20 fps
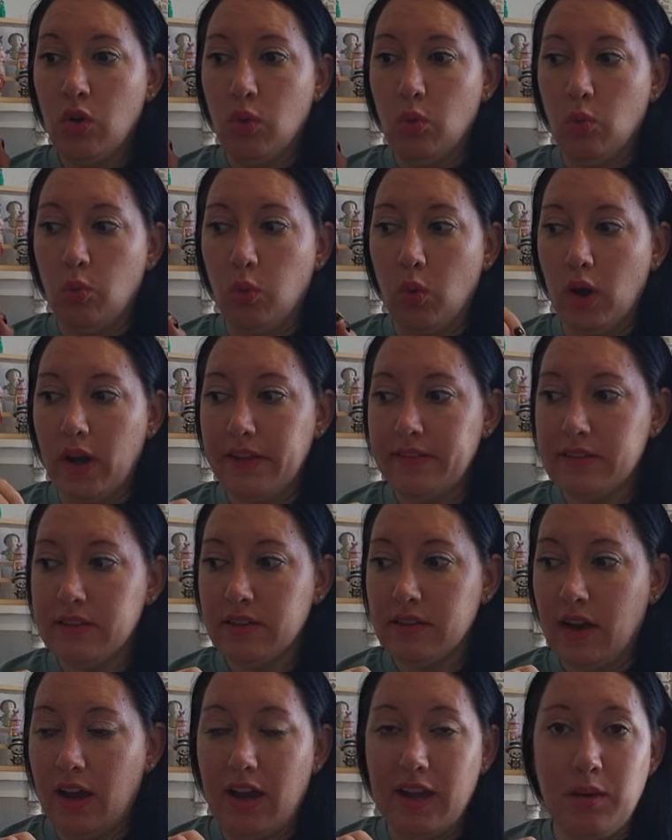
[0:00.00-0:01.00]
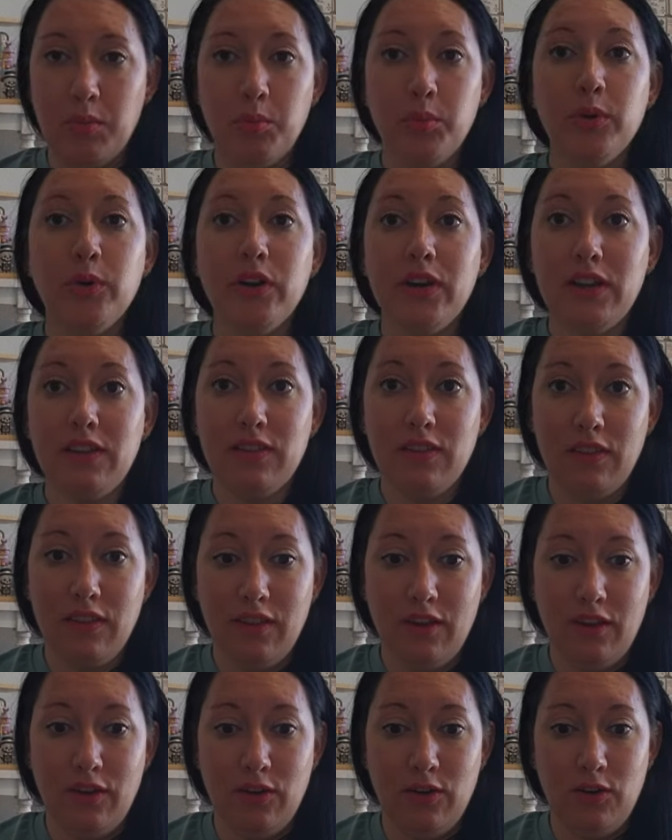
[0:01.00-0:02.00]
what I am putting
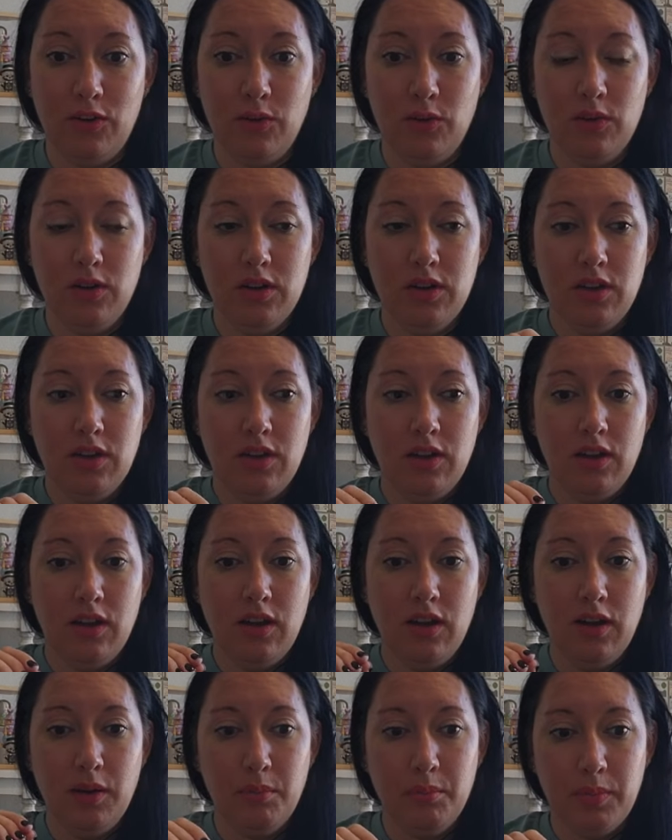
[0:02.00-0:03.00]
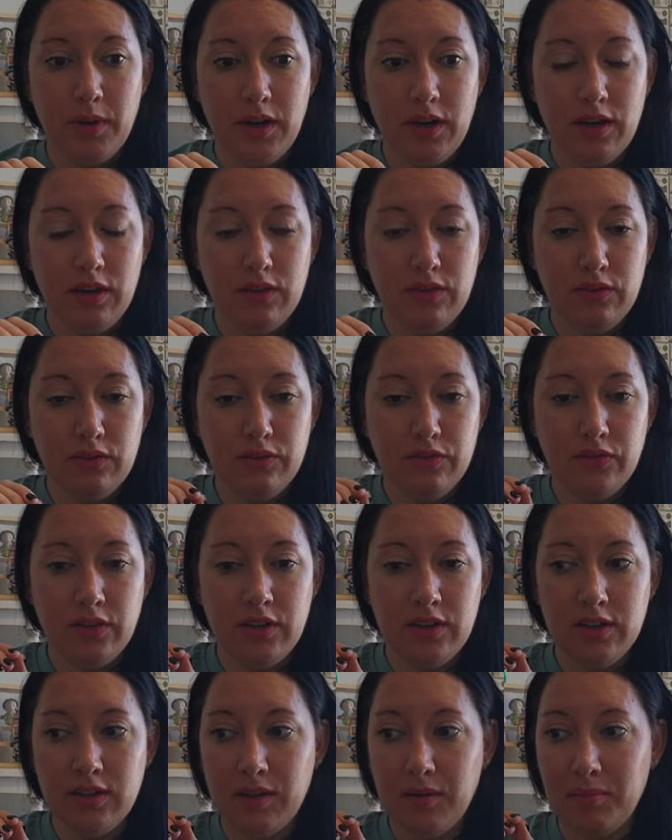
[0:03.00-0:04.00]
though above
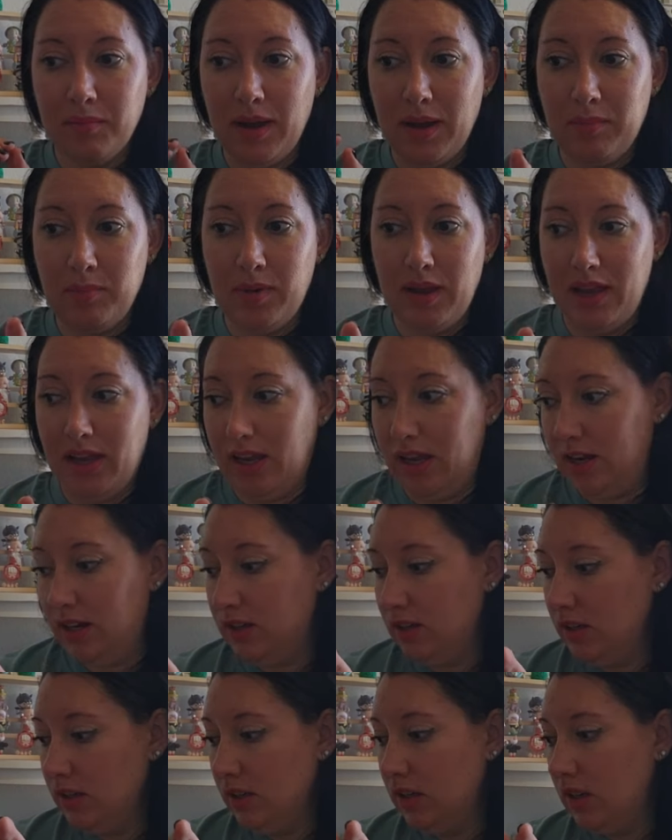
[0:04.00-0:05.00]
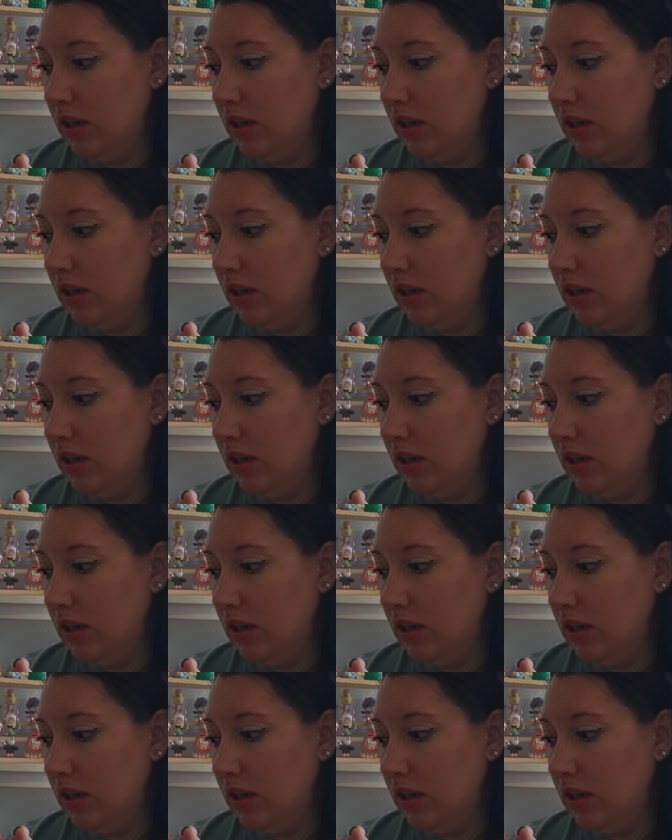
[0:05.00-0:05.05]
my bed